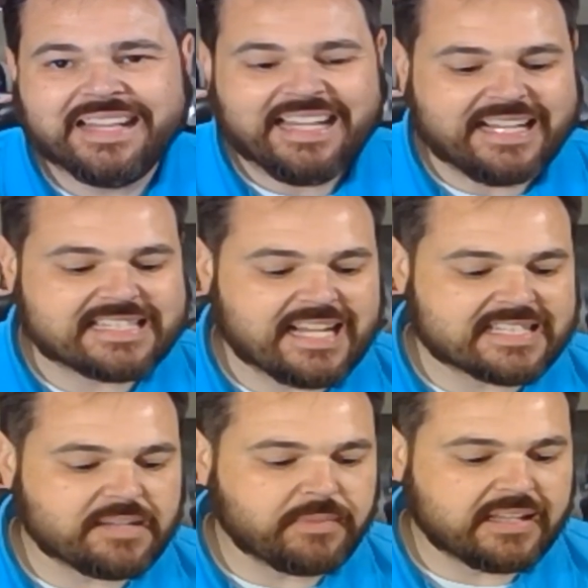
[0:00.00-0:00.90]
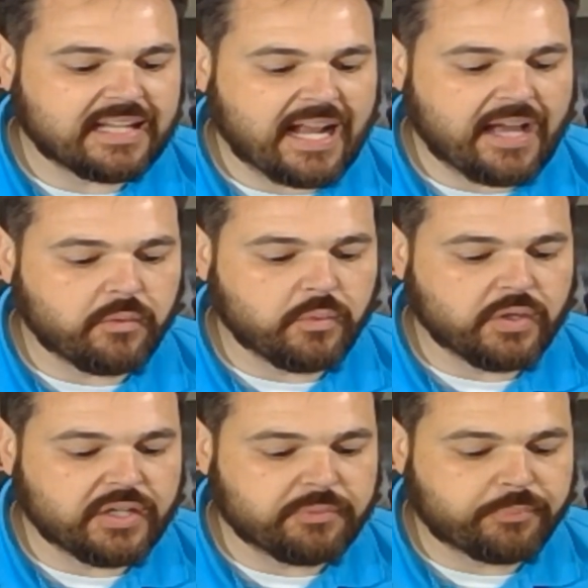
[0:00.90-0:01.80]
It's not something that I
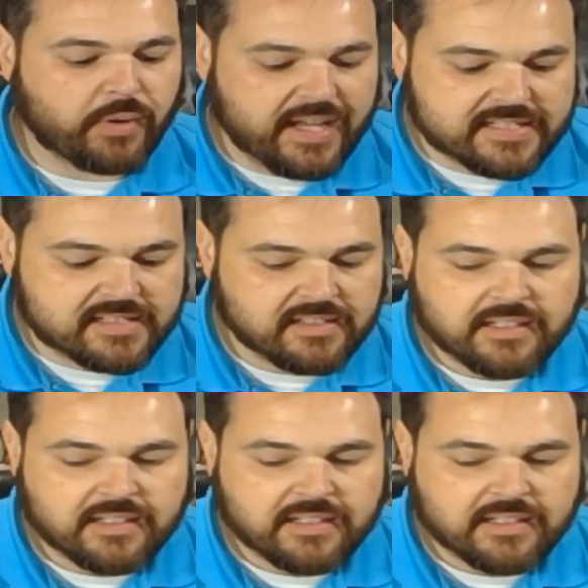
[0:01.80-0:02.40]
would press,